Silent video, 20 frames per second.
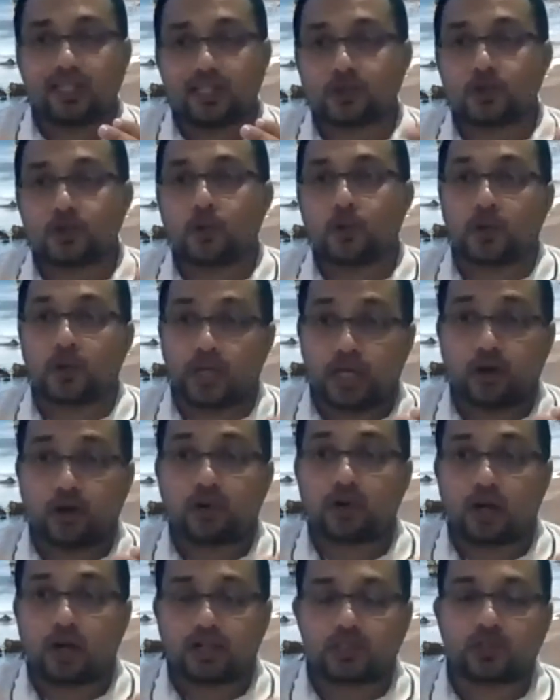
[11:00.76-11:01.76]
is okay or
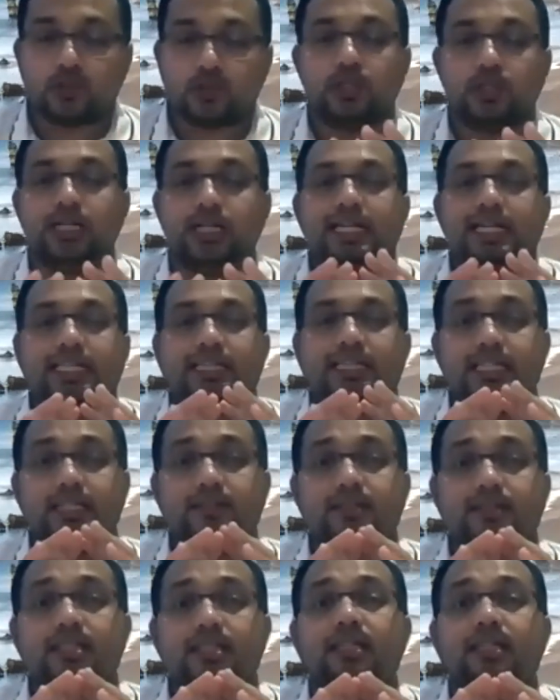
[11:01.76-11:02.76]
not. So this
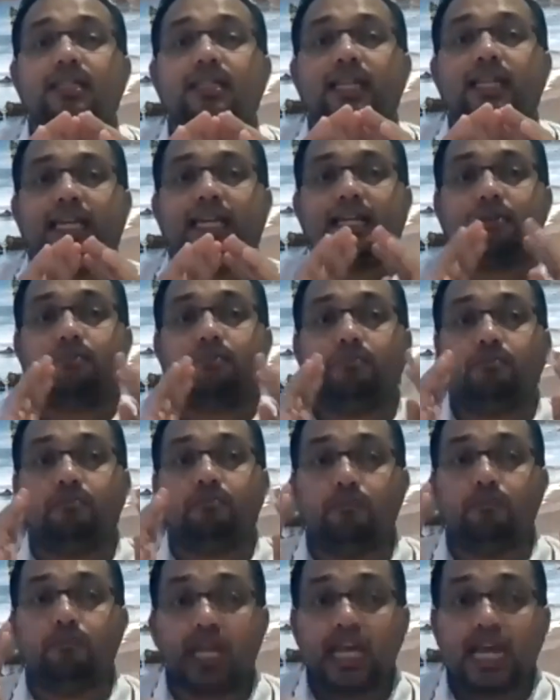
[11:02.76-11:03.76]
is the
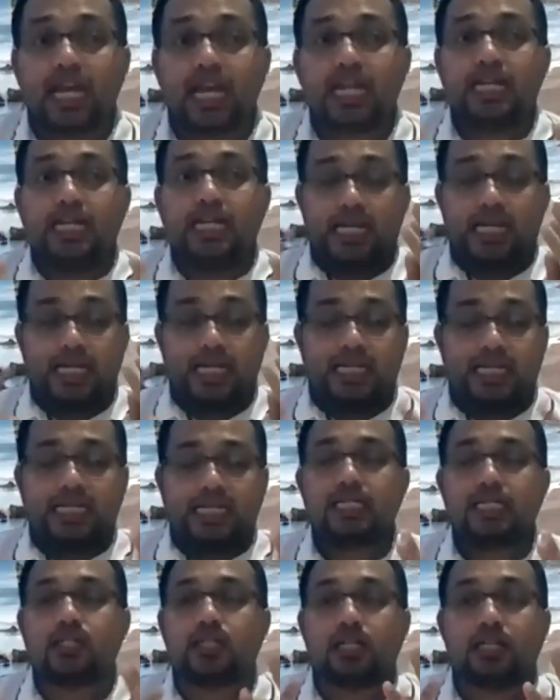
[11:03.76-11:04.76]
main
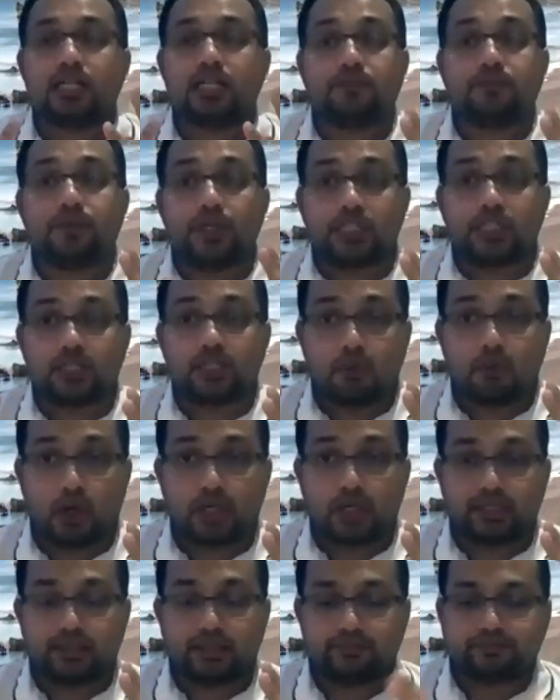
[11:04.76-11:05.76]
initial feature
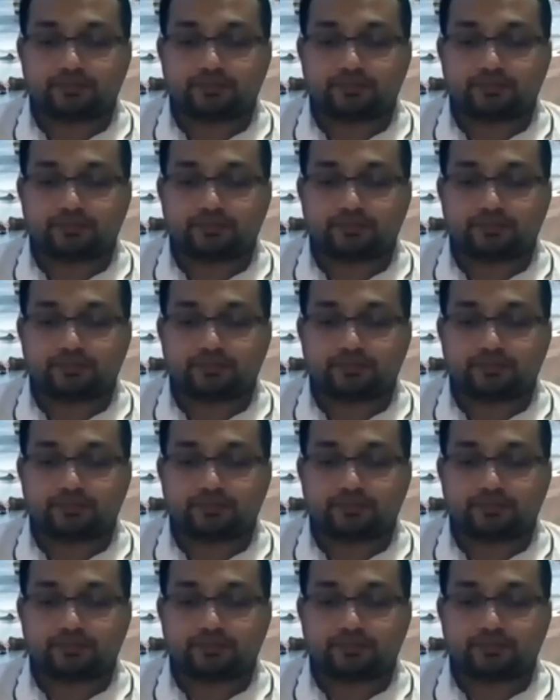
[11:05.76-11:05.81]
model.